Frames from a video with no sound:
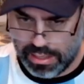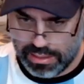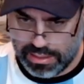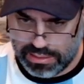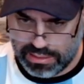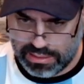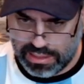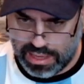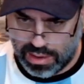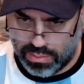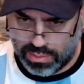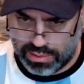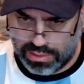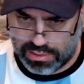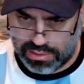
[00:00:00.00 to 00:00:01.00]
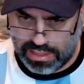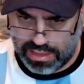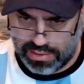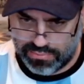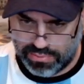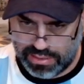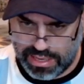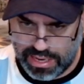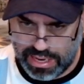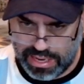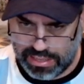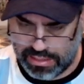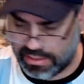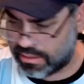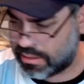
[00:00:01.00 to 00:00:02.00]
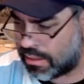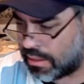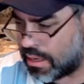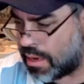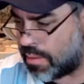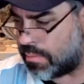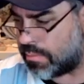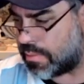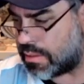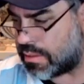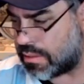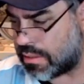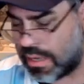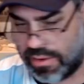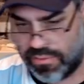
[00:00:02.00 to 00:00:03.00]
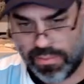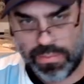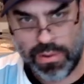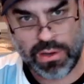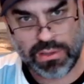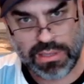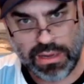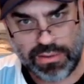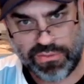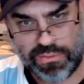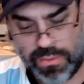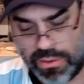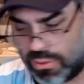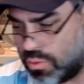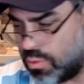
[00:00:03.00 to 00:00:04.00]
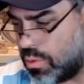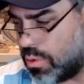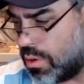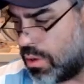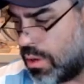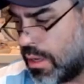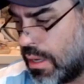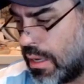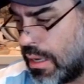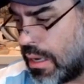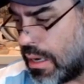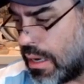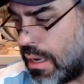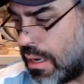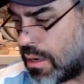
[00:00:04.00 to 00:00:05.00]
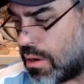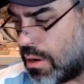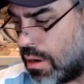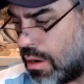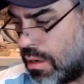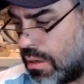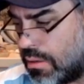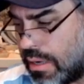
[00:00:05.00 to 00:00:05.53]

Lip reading: This is not one you see every day. This is kind of a punch out from a dual card.